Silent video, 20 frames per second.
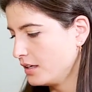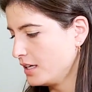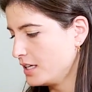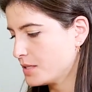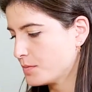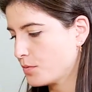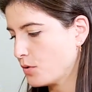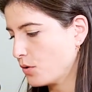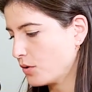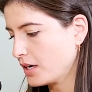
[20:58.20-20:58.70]

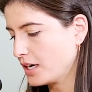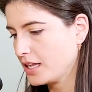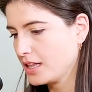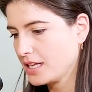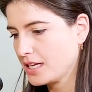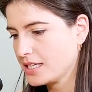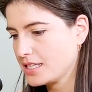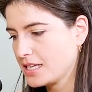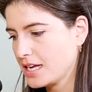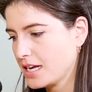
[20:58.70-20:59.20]
broken in
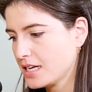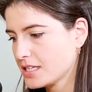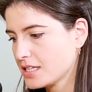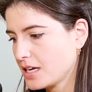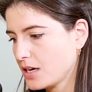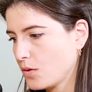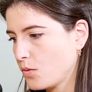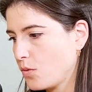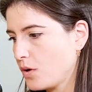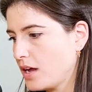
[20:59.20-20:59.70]
that sense,
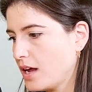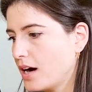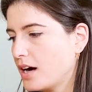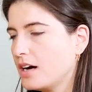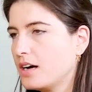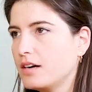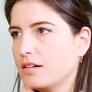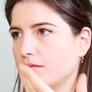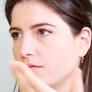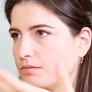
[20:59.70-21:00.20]
and we
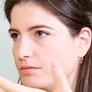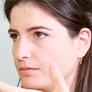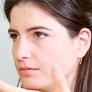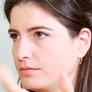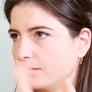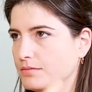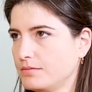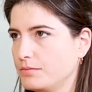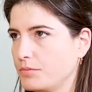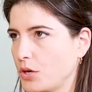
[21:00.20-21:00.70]
are
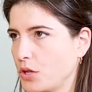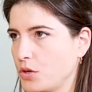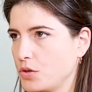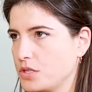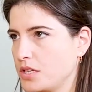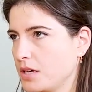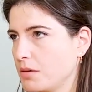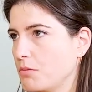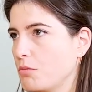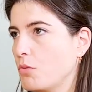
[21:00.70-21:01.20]

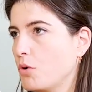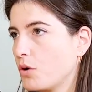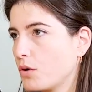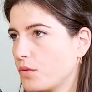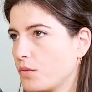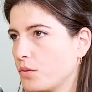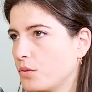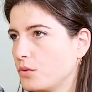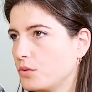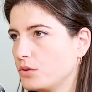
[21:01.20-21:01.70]
producing more
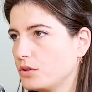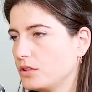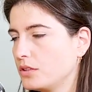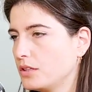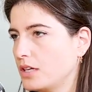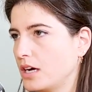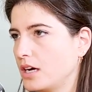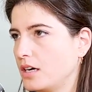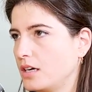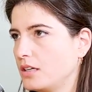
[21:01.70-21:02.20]
food
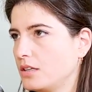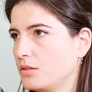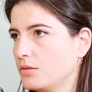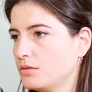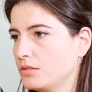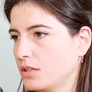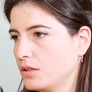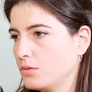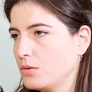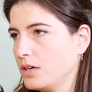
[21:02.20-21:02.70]
the
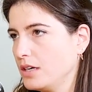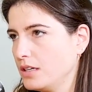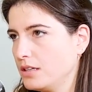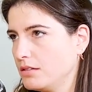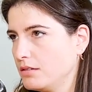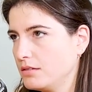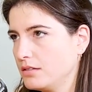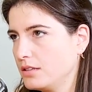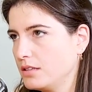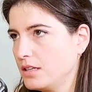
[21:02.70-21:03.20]

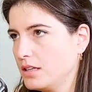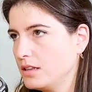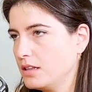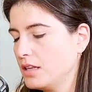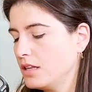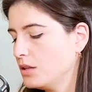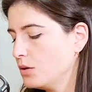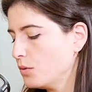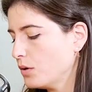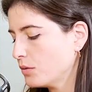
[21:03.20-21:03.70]

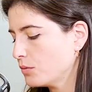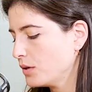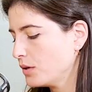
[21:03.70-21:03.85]
one we